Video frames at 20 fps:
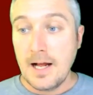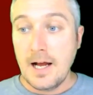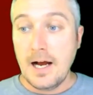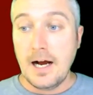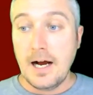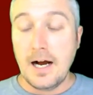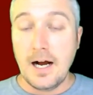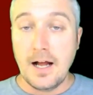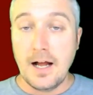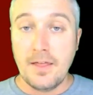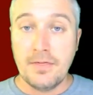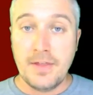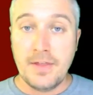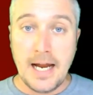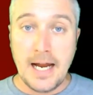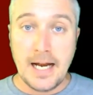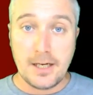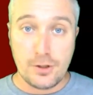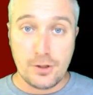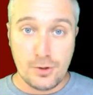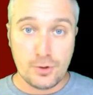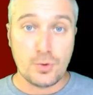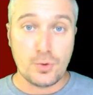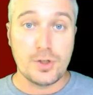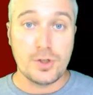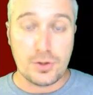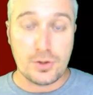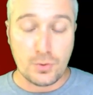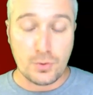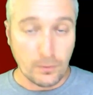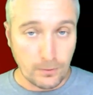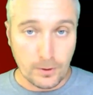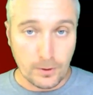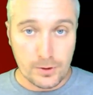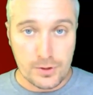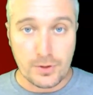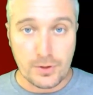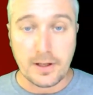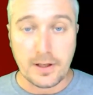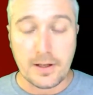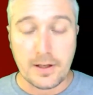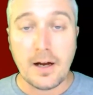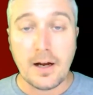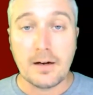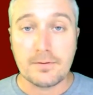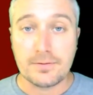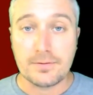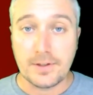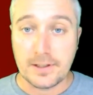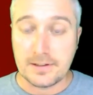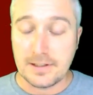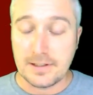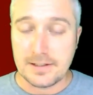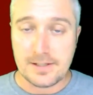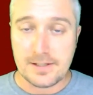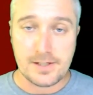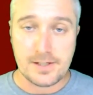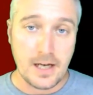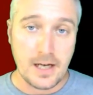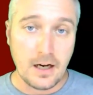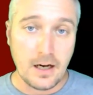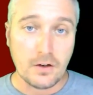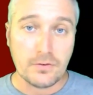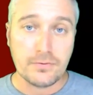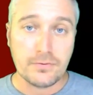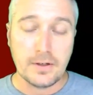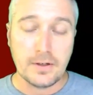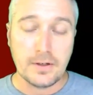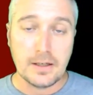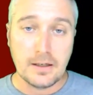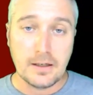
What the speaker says: That usually just refers to the conflict itself.